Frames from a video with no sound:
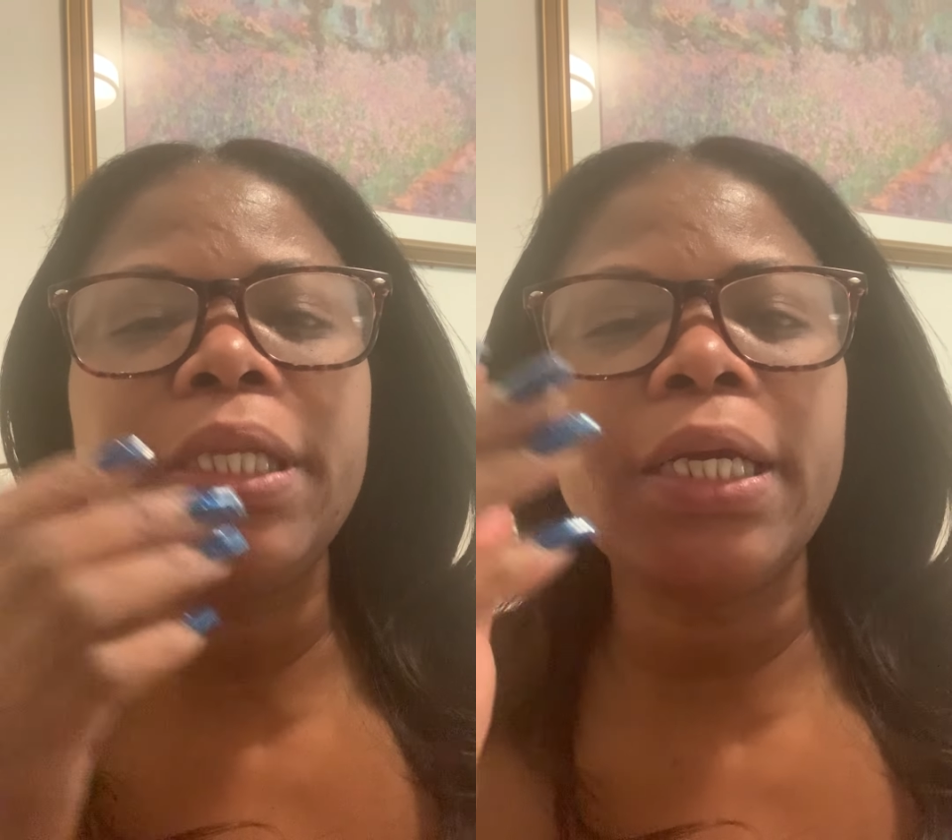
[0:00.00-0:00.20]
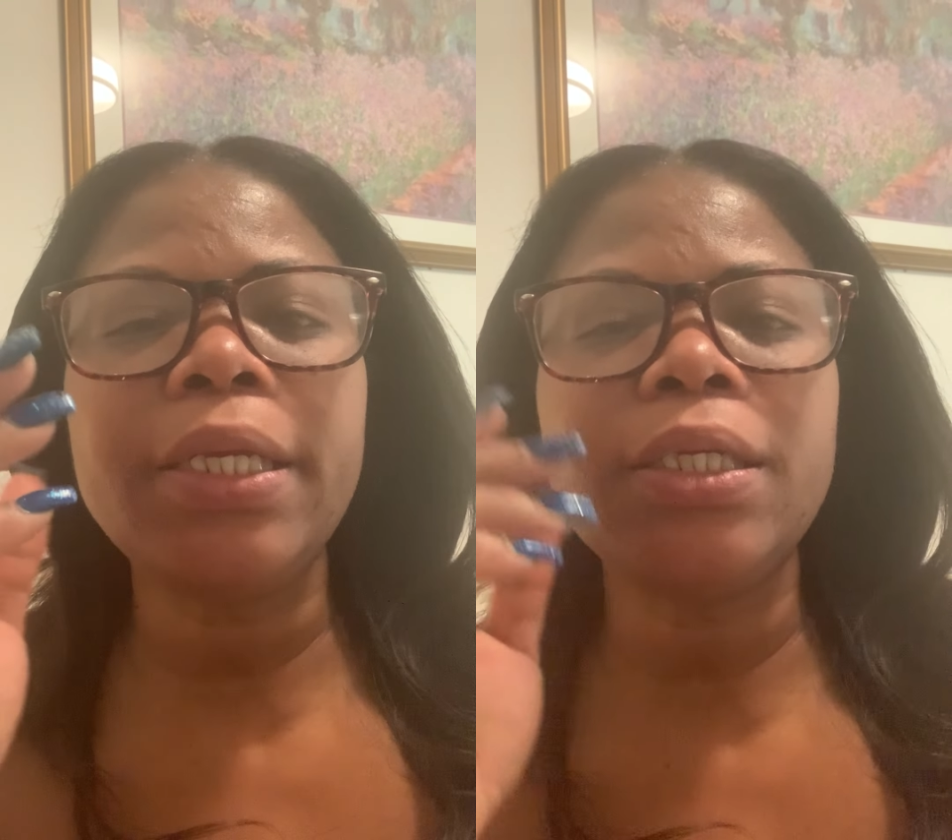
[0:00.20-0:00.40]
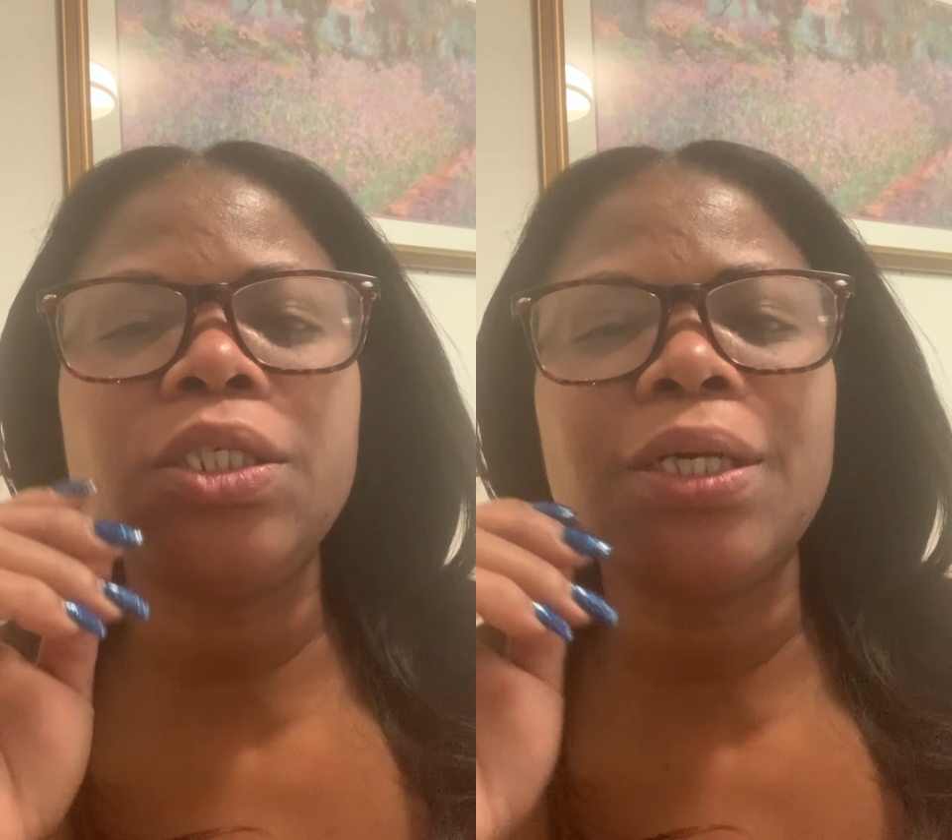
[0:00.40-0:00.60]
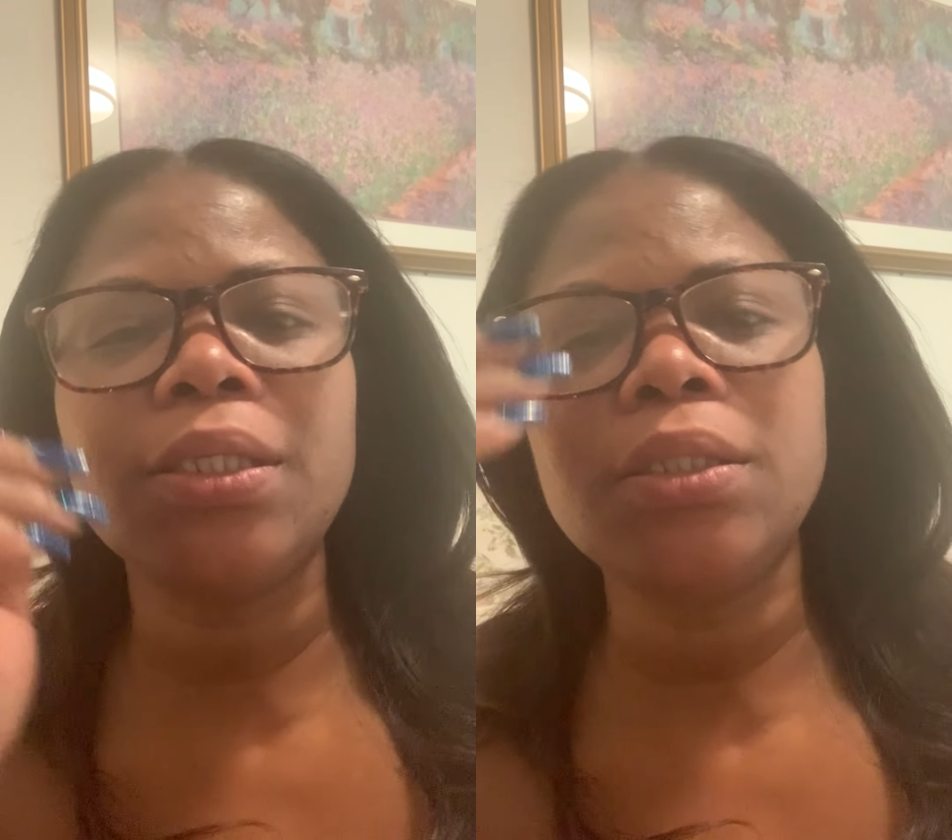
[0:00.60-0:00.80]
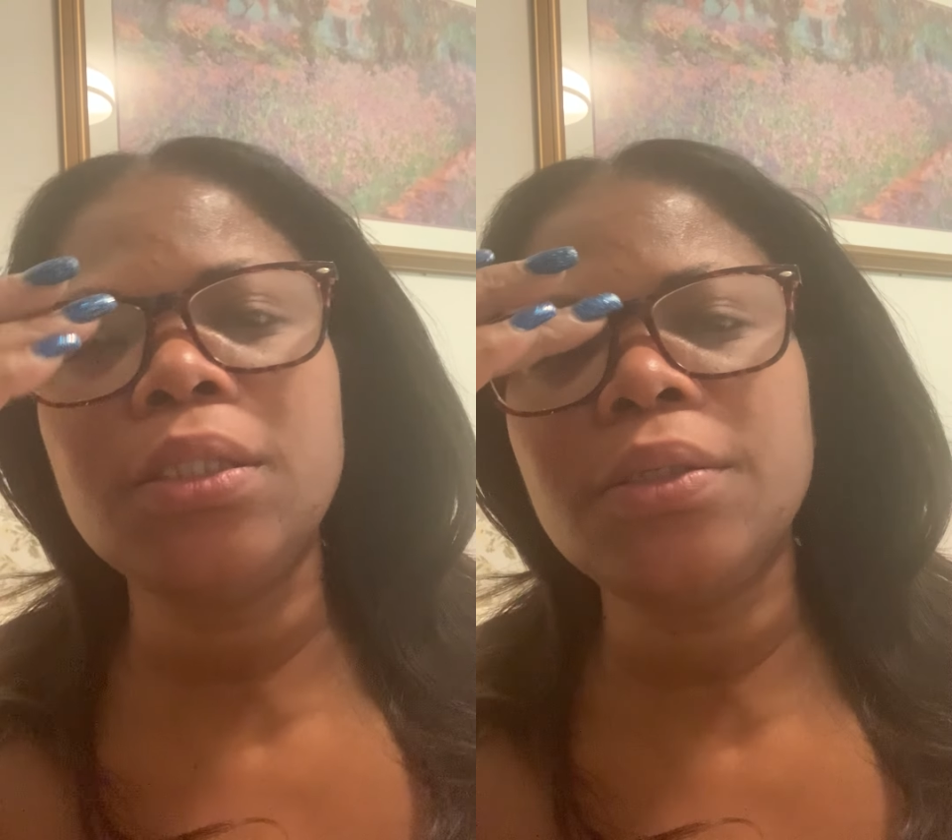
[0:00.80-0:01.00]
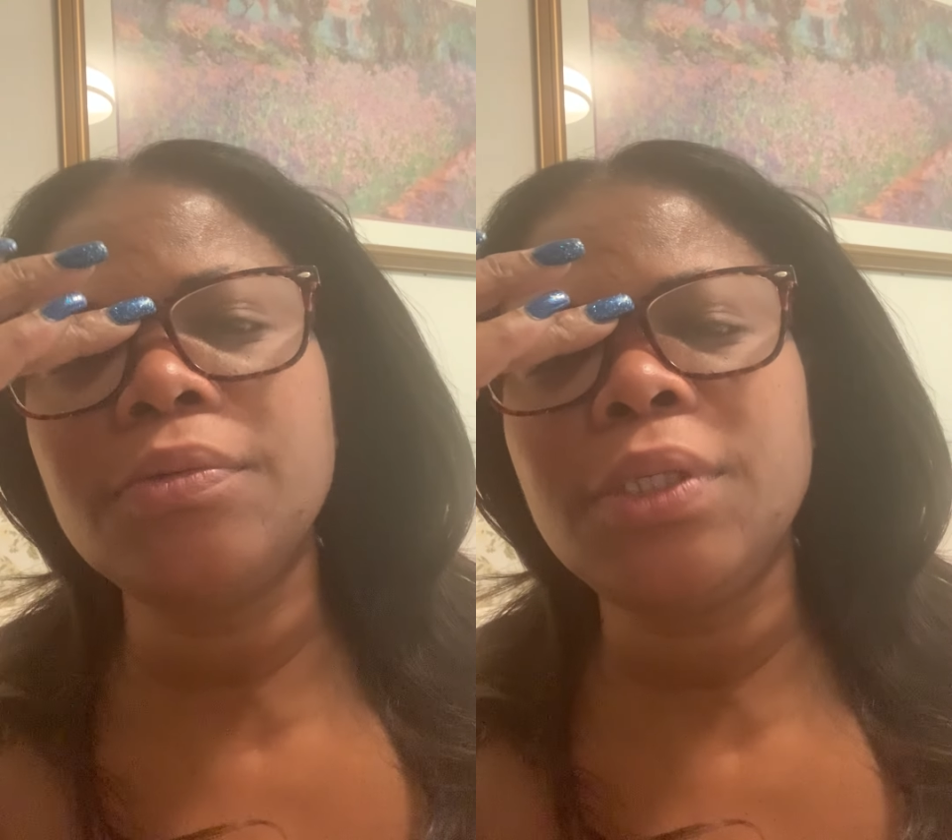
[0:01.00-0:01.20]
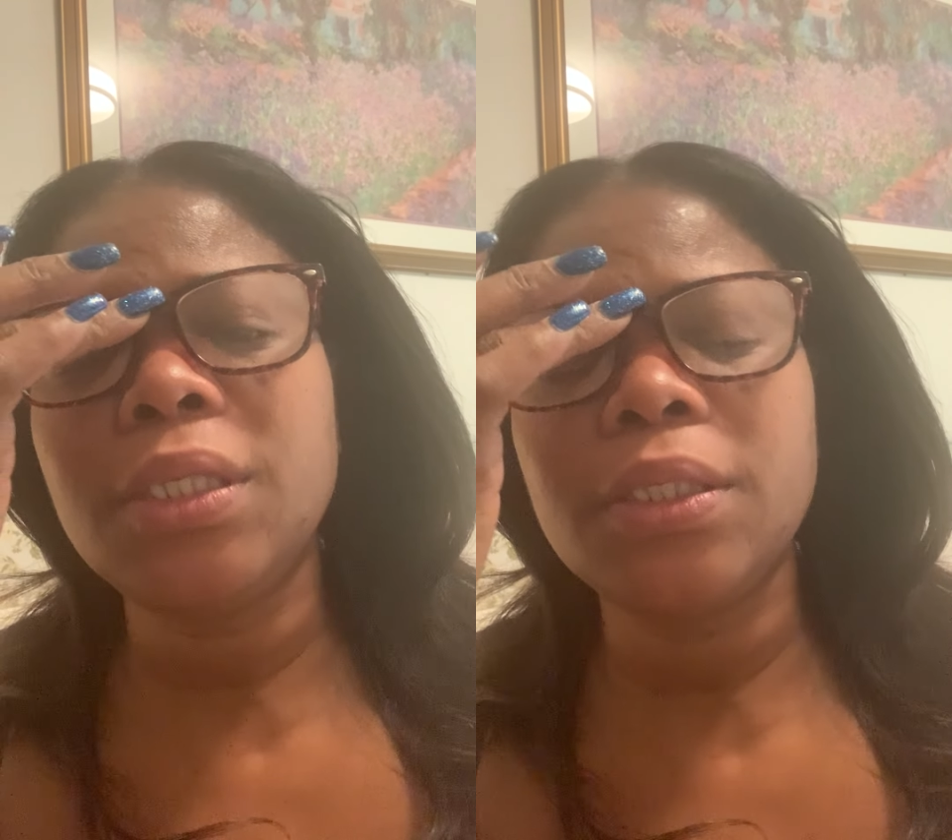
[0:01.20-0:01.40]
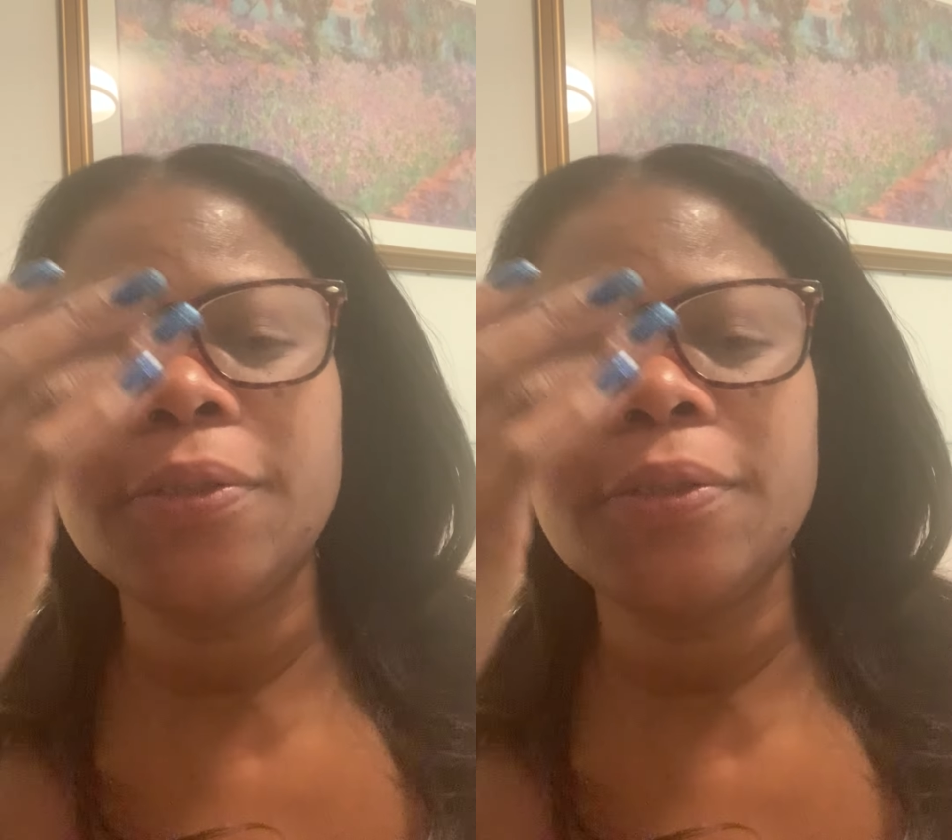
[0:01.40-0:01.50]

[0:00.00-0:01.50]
Diana Charles the Great.